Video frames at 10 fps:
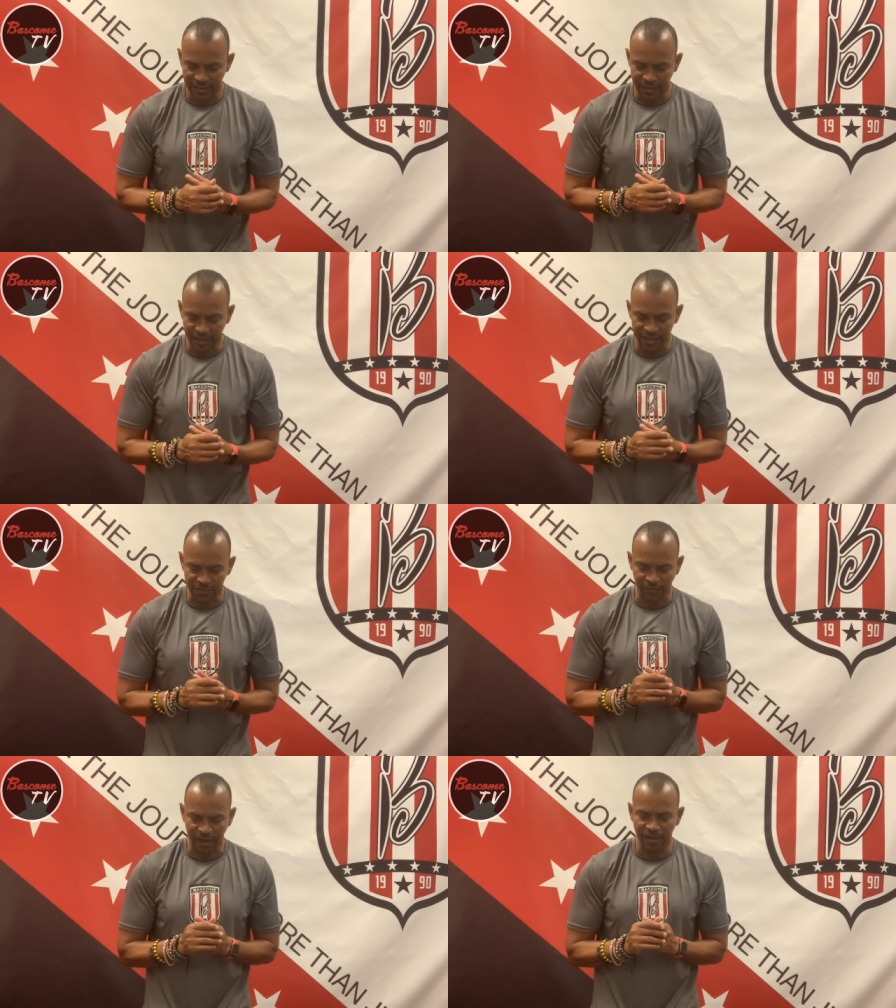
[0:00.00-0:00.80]
it is
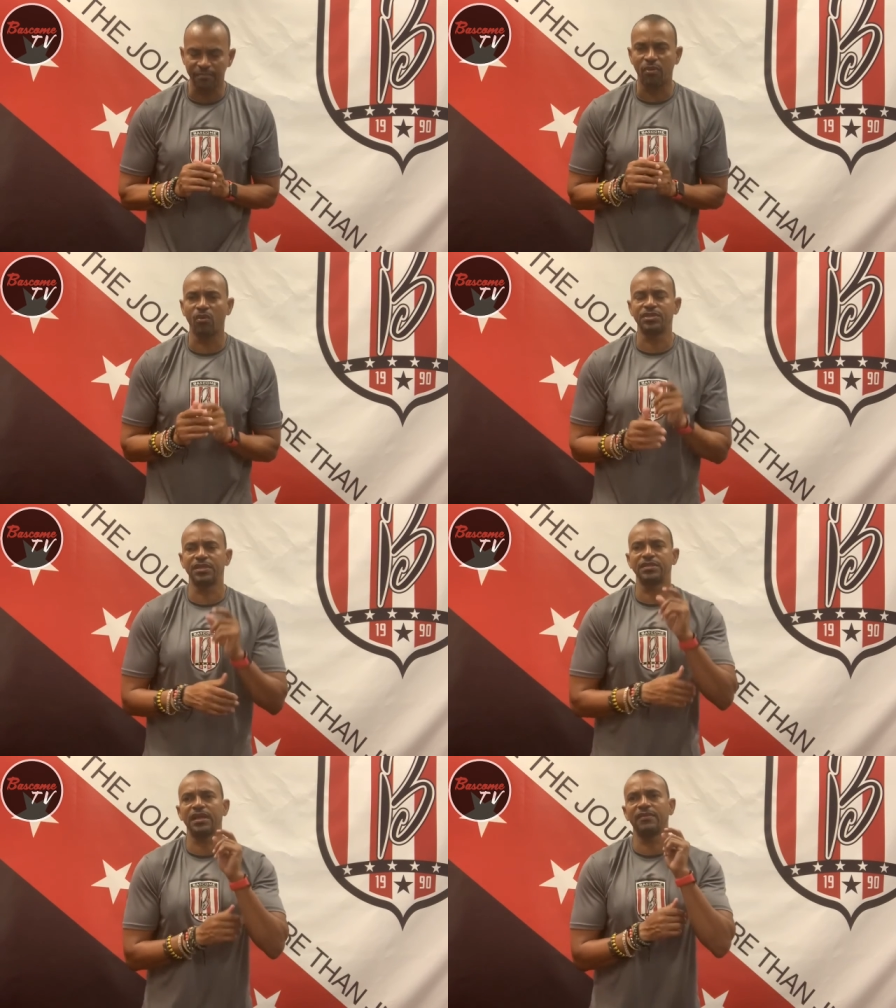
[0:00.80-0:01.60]
very
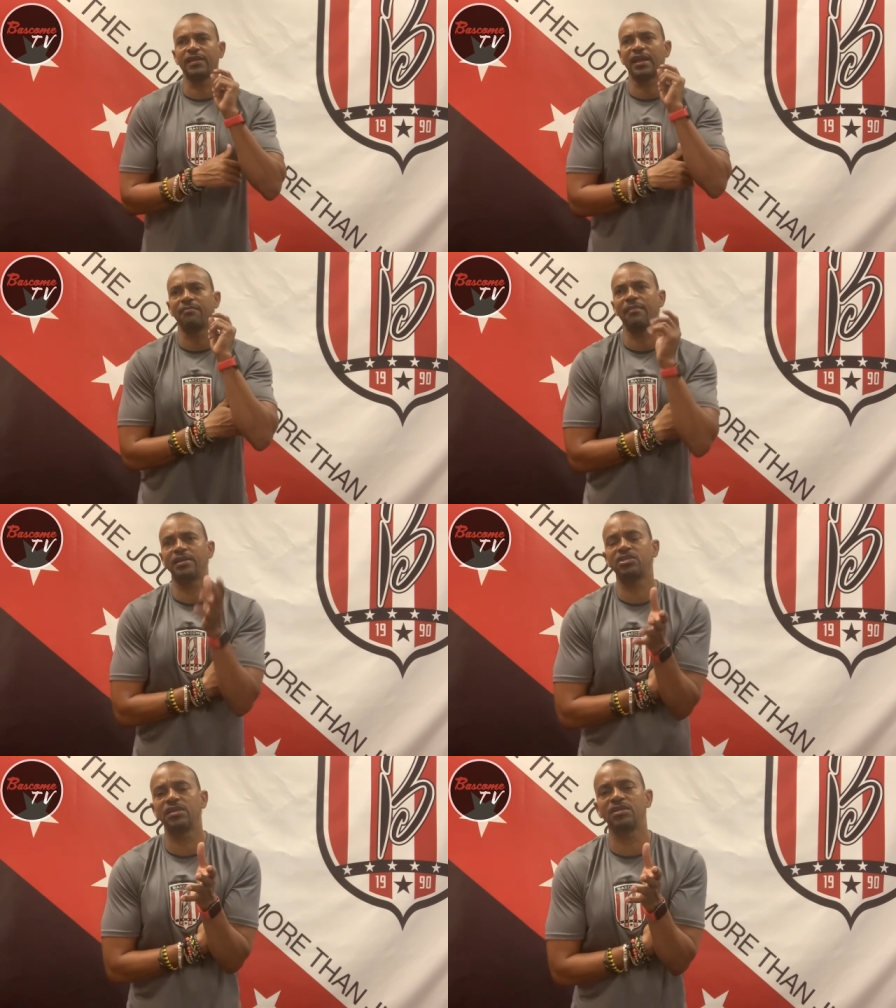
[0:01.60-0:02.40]
important that I
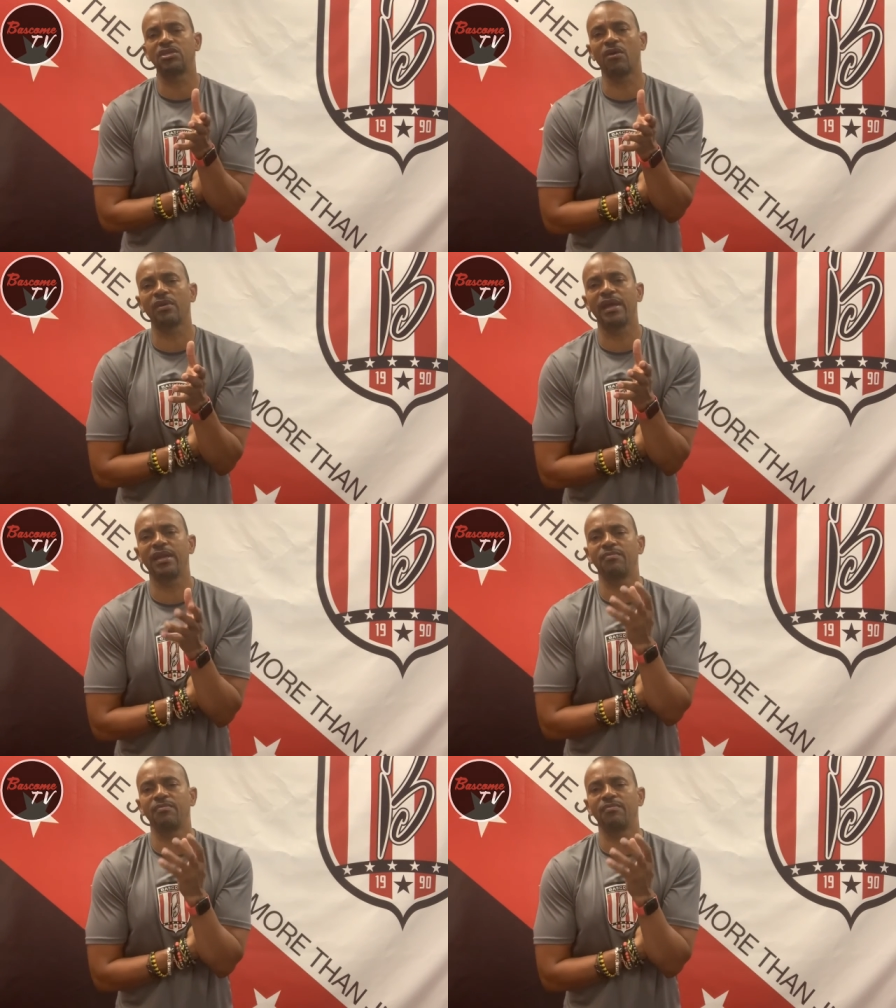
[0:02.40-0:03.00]
mention this young lady,